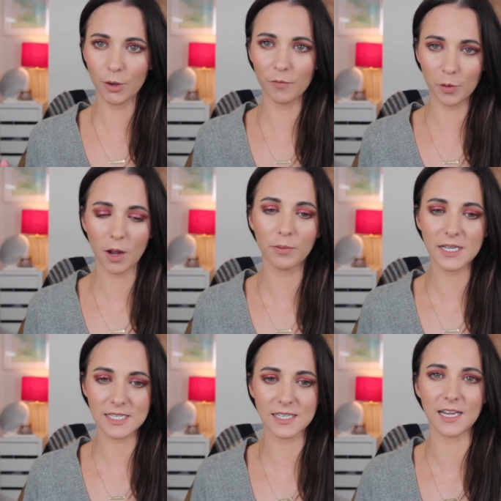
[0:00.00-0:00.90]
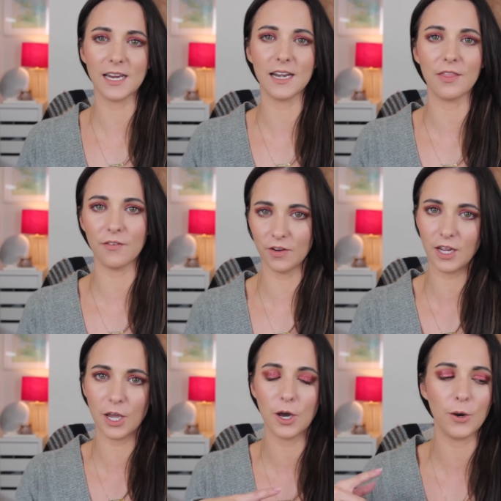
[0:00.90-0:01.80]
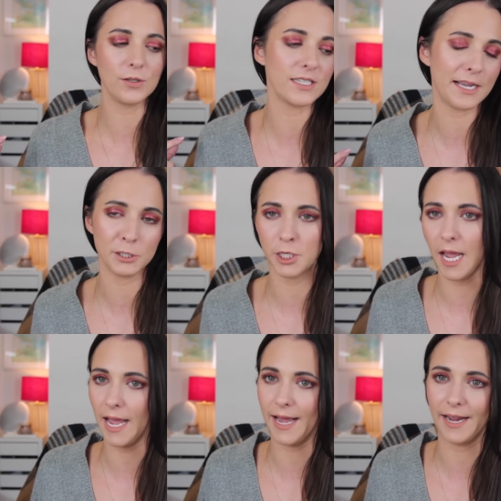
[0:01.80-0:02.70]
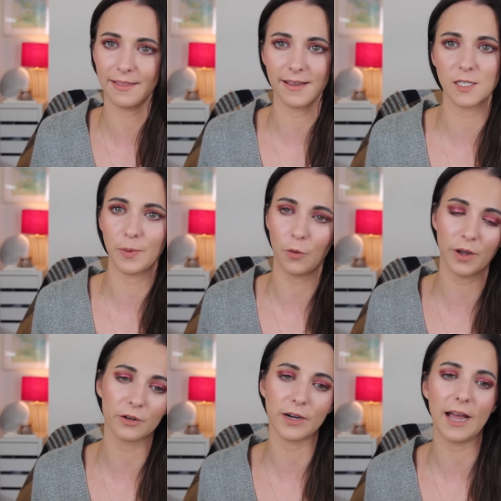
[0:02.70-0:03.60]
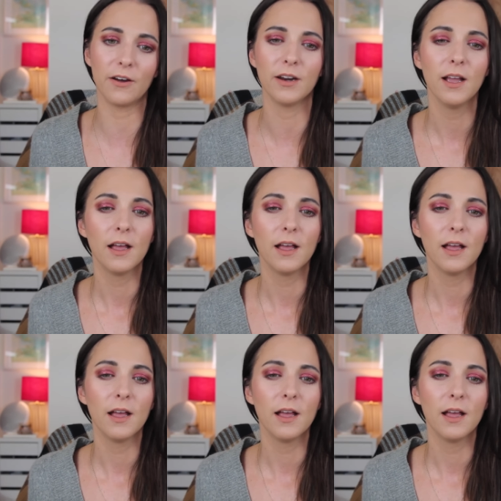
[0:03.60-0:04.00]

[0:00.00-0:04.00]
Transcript: You have probably seen the video slash tag that has been going around